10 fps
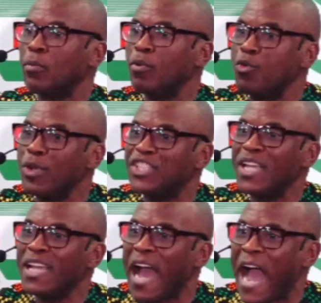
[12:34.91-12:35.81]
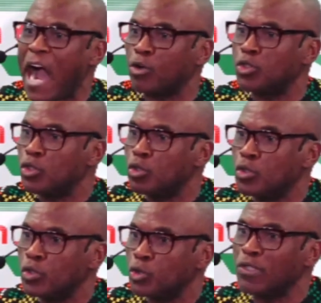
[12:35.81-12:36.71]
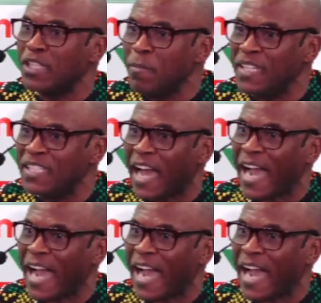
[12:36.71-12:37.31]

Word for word: reaching out to the media.